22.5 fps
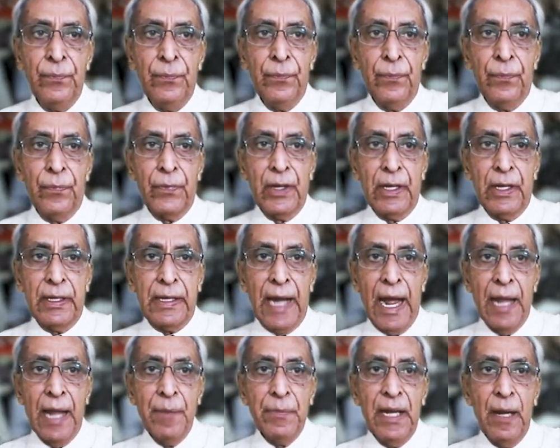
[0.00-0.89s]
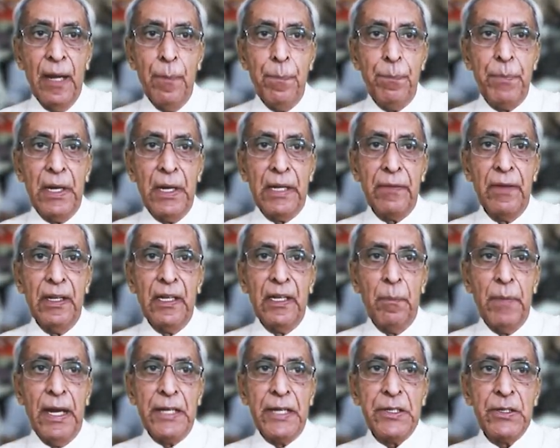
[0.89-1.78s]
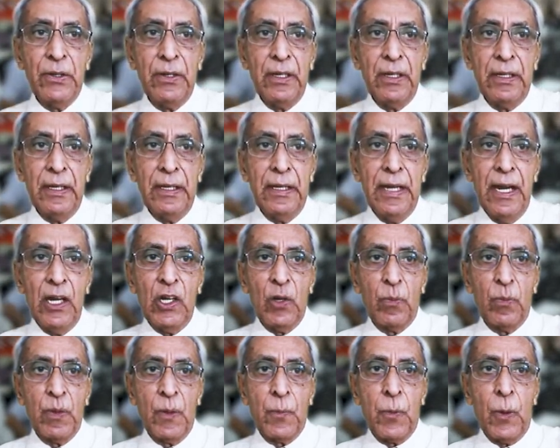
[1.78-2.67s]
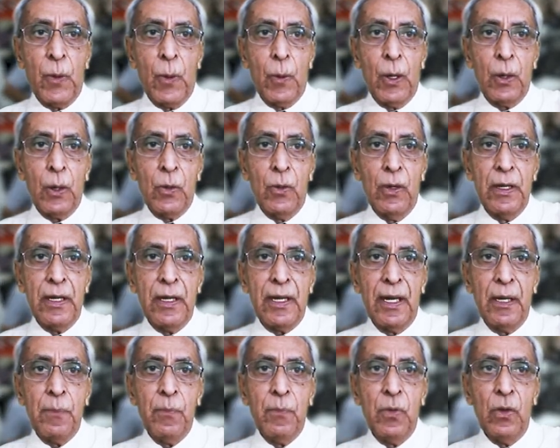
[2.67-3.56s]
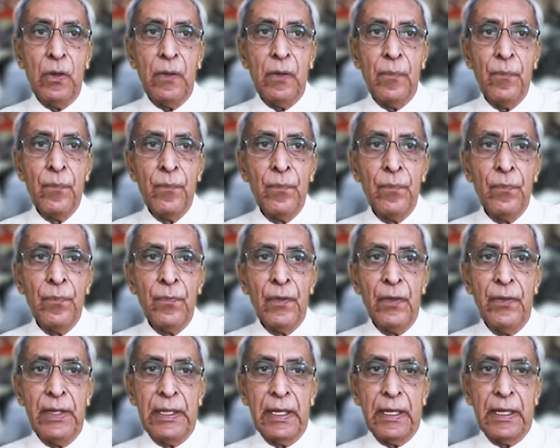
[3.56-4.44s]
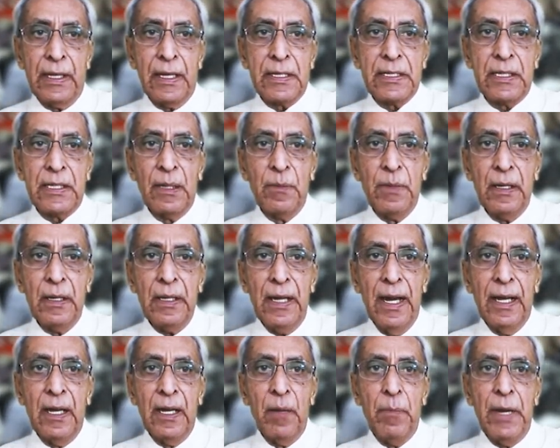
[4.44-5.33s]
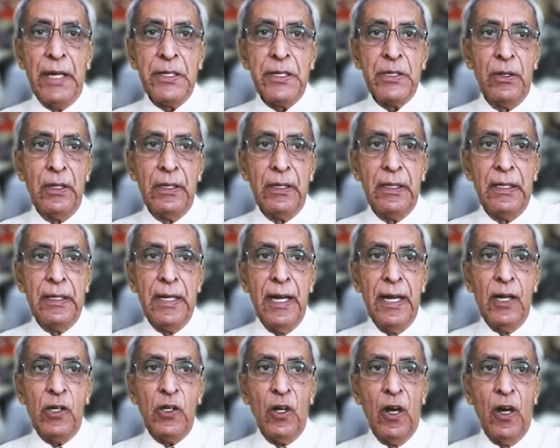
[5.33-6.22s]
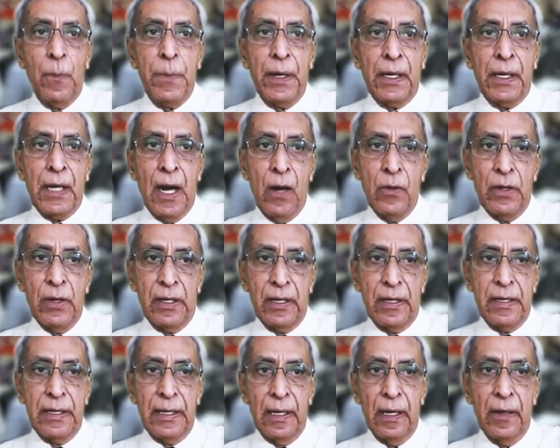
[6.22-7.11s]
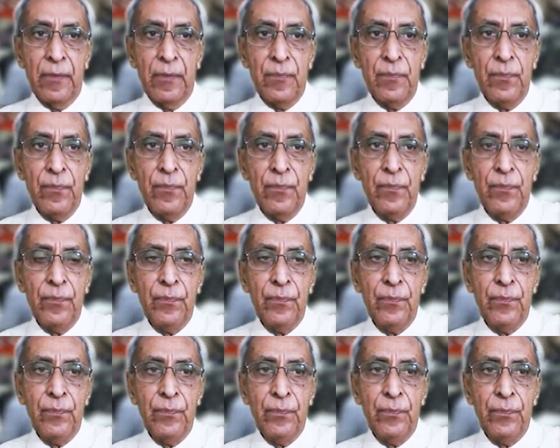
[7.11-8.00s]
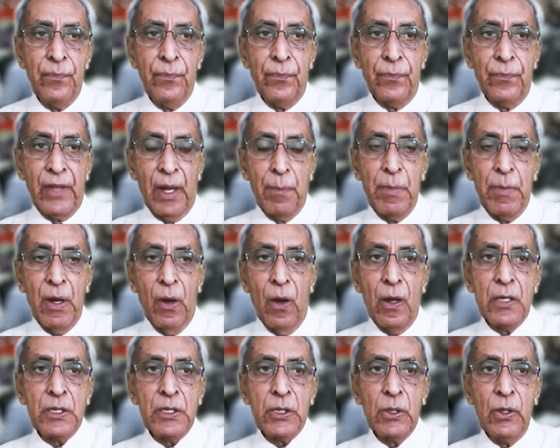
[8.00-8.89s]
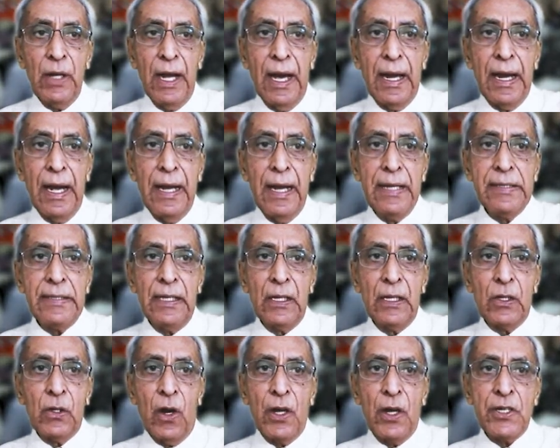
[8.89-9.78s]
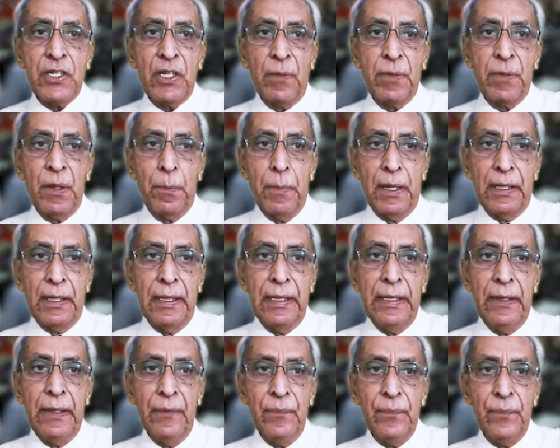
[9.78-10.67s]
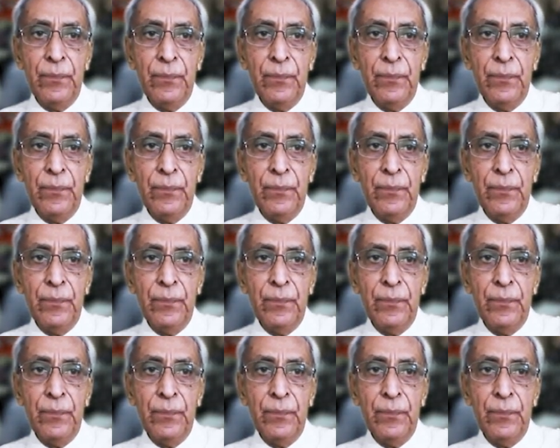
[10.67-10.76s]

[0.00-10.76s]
The time gap between a maturity date of a forward contract book with a customer and a maturity date of a counter deal. There may also arise a cost of a badli.